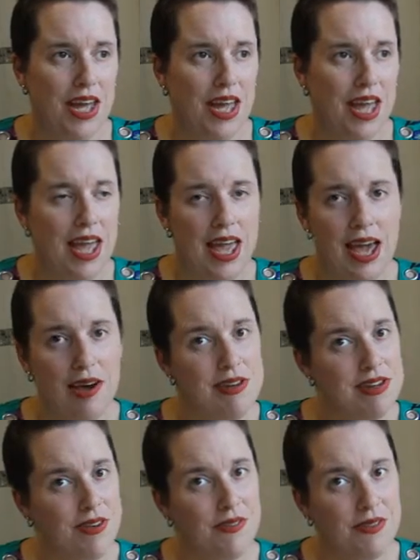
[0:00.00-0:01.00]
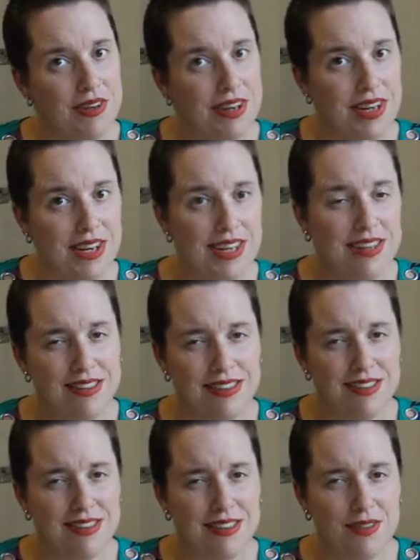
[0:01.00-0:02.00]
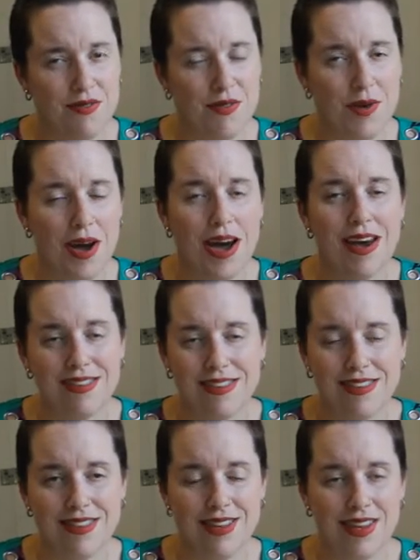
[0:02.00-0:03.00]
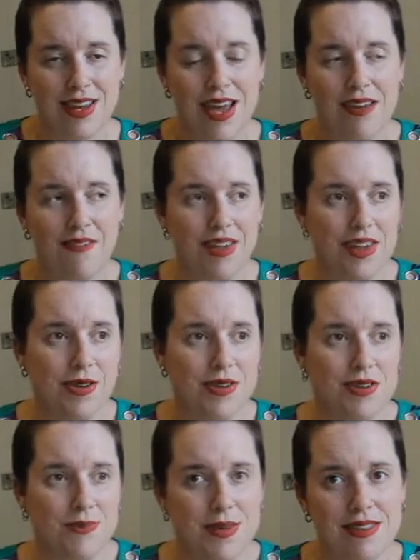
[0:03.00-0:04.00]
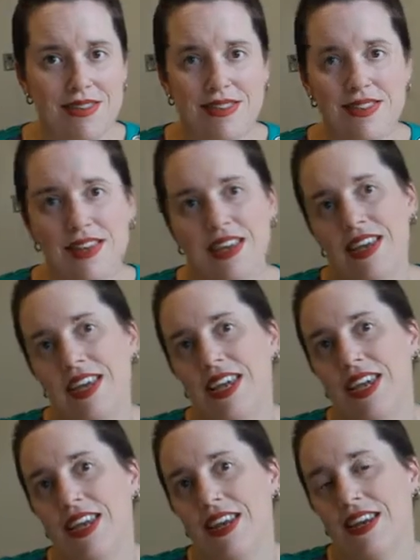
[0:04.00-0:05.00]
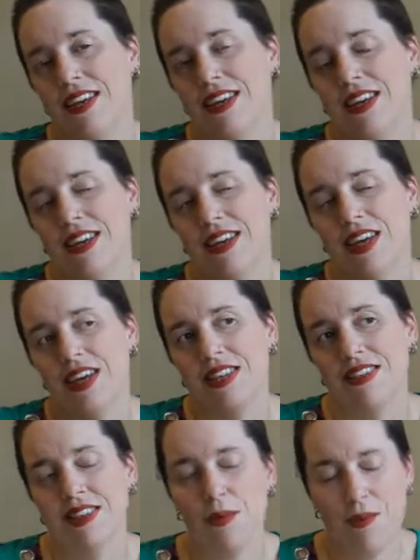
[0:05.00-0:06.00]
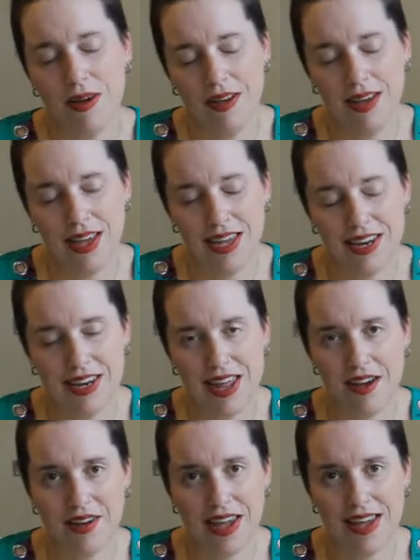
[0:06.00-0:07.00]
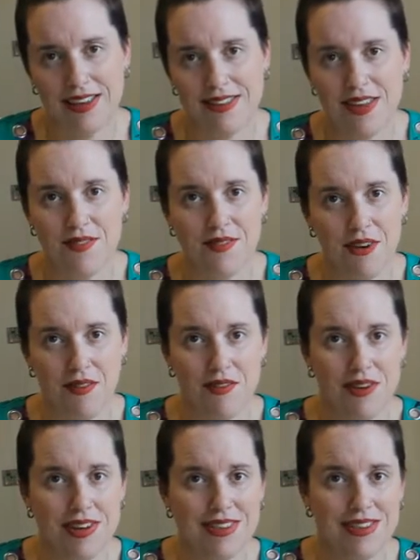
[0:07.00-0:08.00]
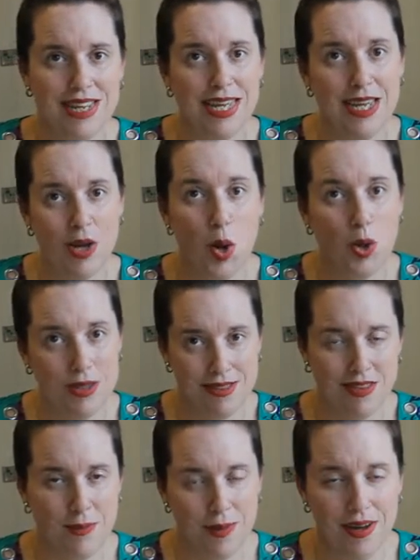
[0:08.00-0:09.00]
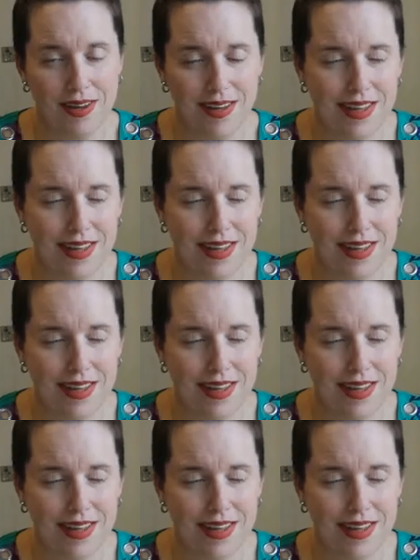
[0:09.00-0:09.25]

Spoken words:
how different it is for us having Christmas in summer, and in our case a very, very stinking hot summer.